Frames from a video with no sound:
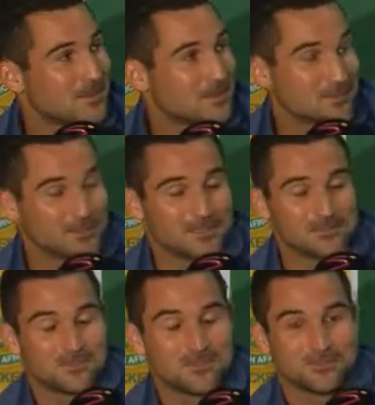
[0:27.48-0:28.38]
in the
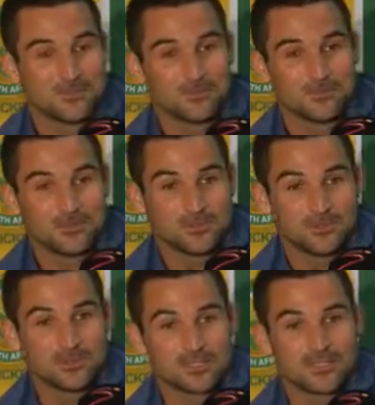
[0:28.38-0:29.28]
build-up to
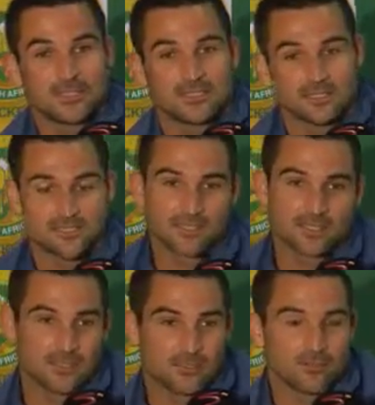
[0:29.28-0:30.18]
this test is
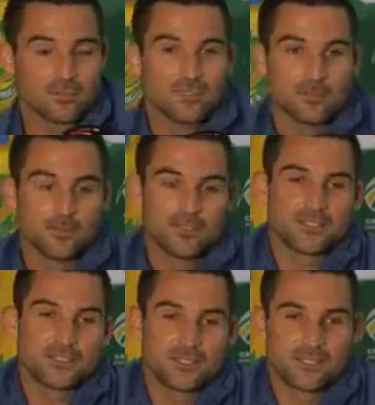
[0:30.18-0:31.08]
obviously the
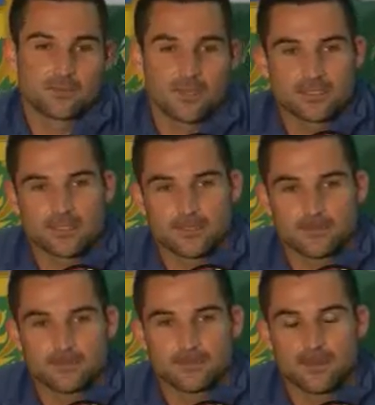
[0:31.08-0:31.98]
patience aspect.
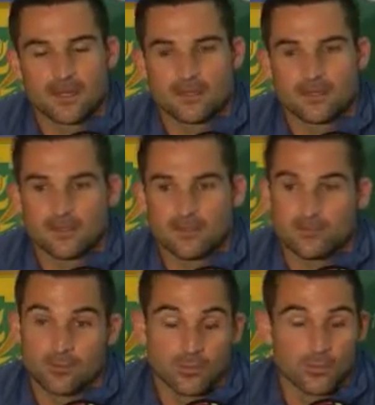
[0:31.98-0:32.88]

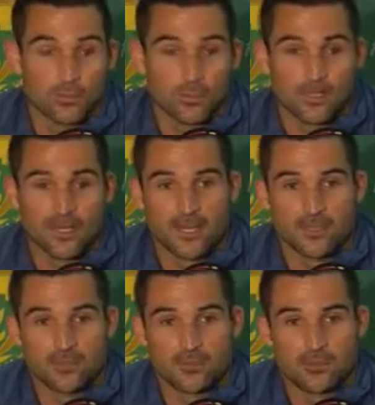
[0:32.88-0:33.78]
Even with a ball in
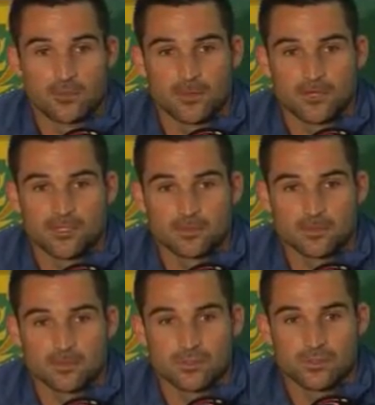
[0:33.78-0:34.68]
hand, you've got to be patient
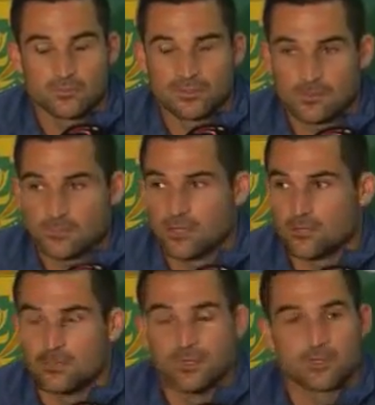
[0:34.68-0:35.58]
because sometimes you
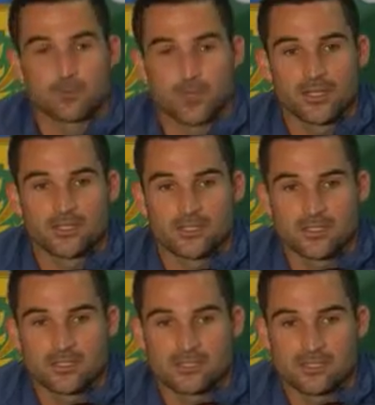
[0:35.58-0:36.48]
don't pick up wickets